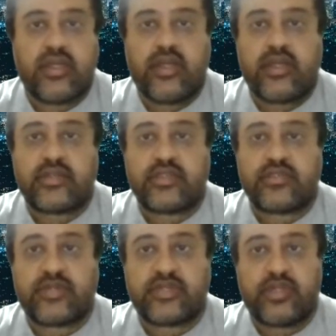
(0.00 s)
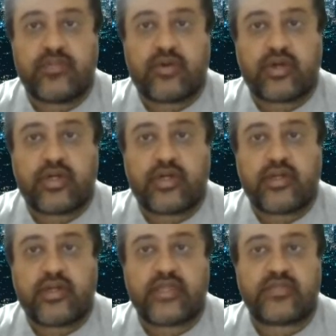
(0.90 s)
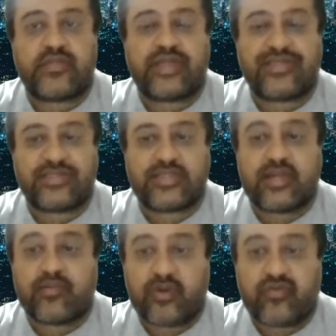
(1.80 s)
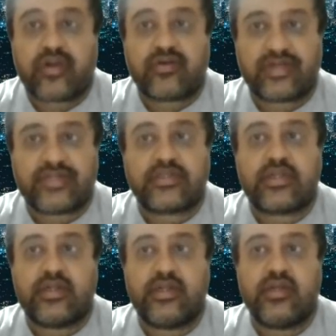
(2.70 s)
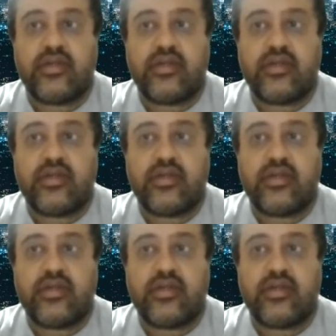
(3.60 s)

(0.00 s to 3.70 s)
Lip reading: It is especially important as price is the number one reason